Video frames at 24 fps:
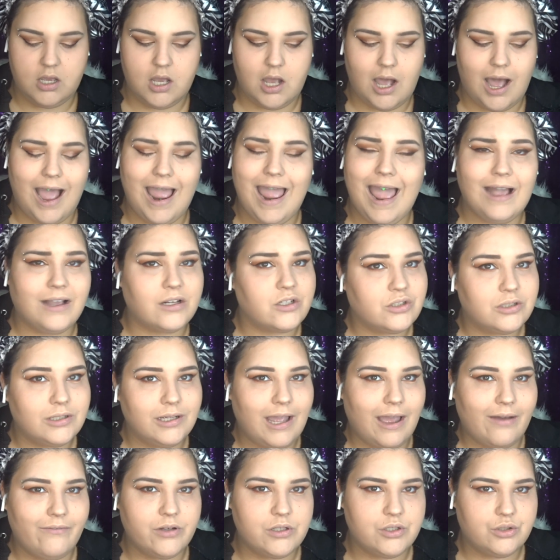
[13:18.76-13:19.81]
I actually
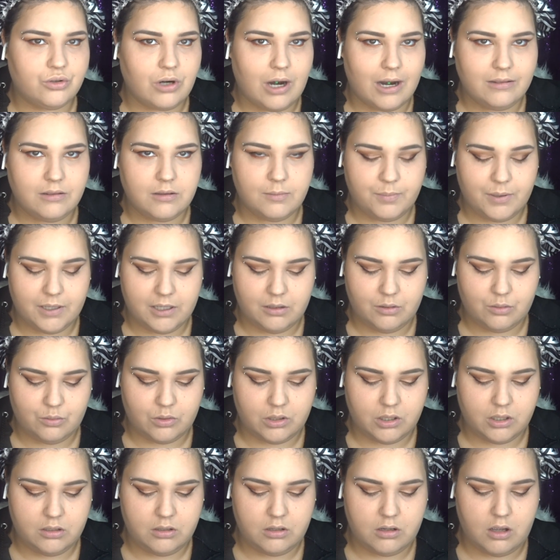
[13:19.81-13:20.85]
haven't tried the pink
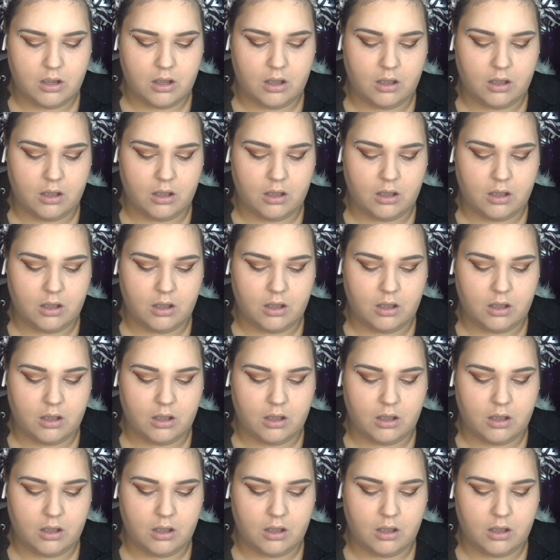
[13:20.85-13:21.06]
one,